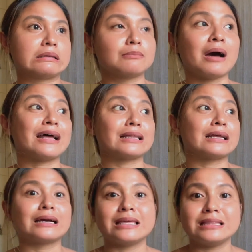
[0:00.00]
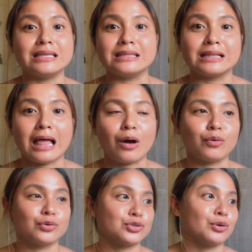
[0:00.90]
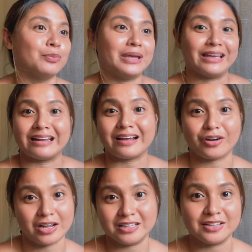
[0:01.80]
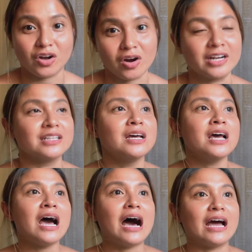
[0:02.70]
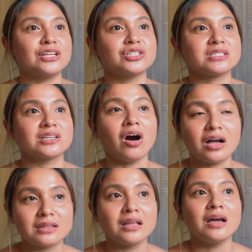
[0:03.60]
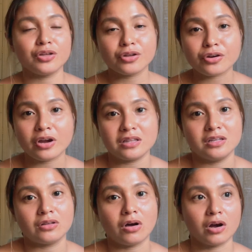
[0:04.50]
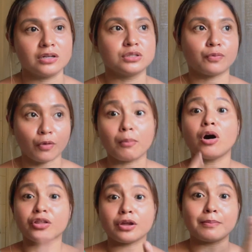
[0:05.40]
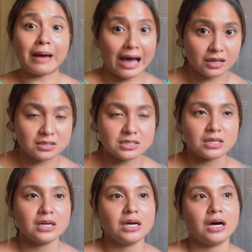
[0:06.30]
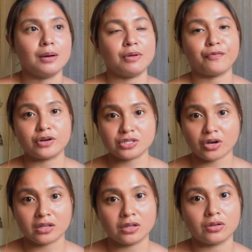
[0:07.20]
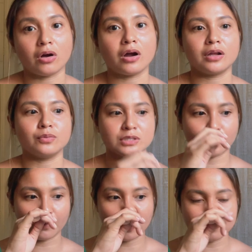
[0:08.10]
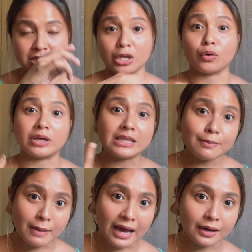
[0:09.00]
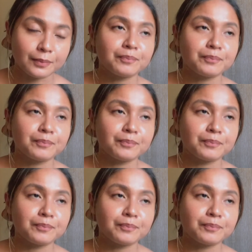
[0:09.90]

baka talagang hindi nila ako gusto bigyan ng credit card. I just got other credit cards from other banks. My first credit card was from Security Bank.